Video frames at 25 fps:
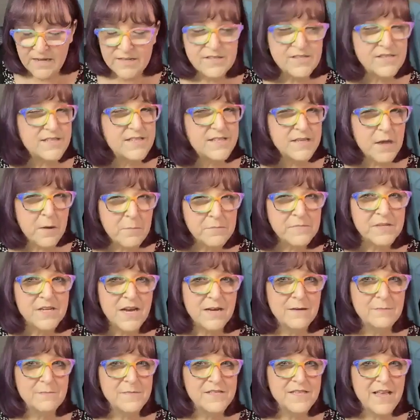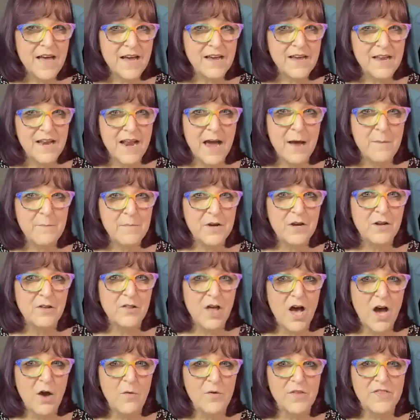And sometimes that can happen a
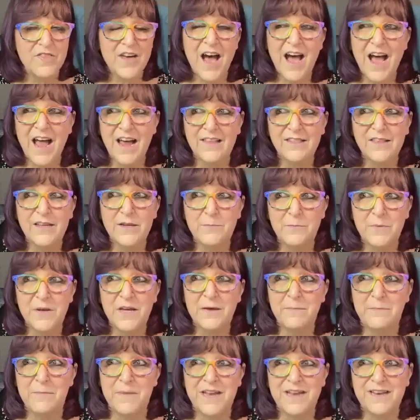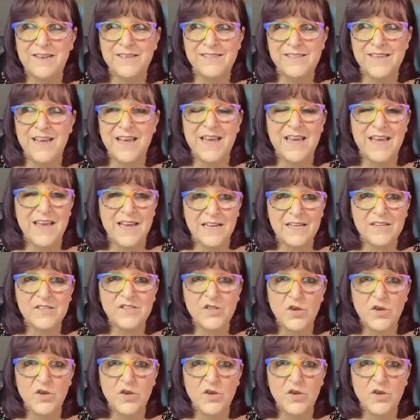lot with a highly pigmented ink.